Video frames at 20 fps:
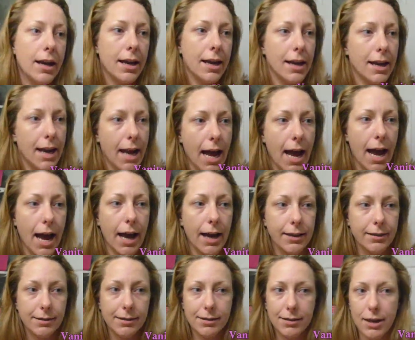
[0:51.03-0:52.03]
It
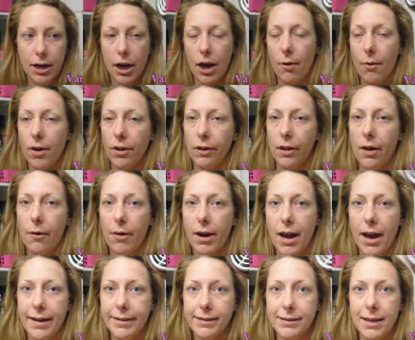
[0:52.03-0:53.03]
has, you know, a low and
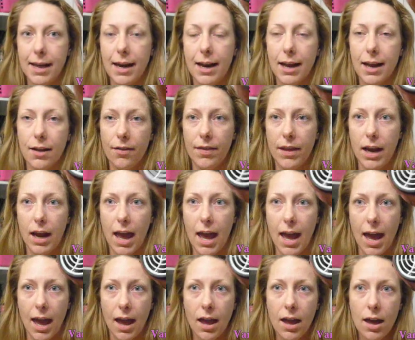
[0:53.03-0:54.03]
high setting, and then
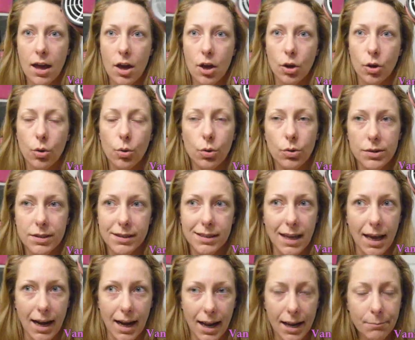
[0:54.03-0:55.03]
a cool
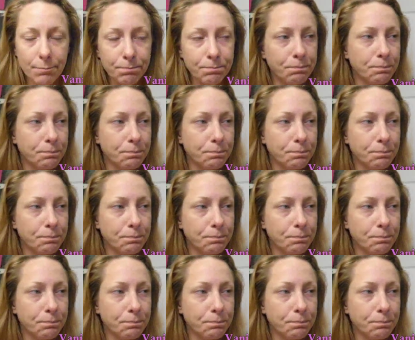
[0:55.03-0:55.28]
setting.